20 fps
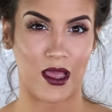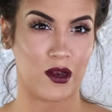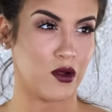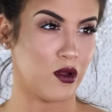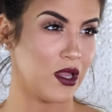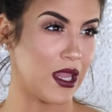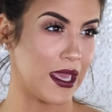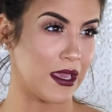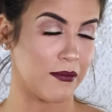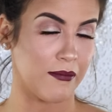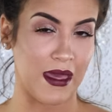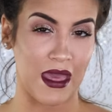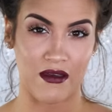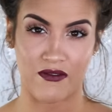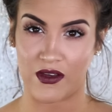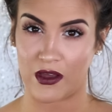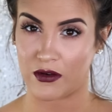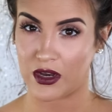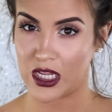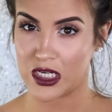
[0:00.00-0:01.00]
I don't like matte
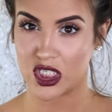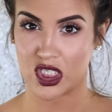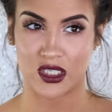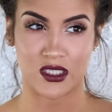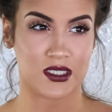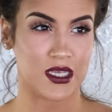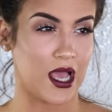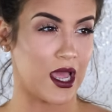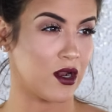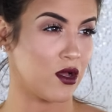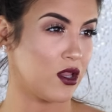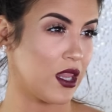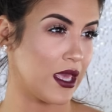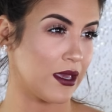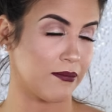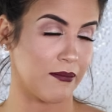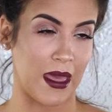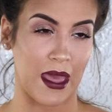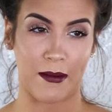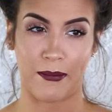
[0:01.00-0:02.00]
foundations. I don't
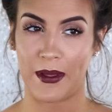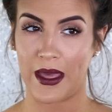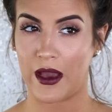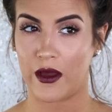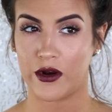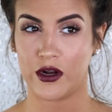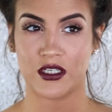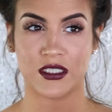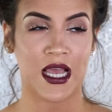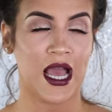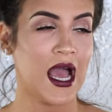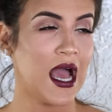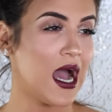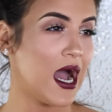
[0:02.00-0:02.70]
like matte powders.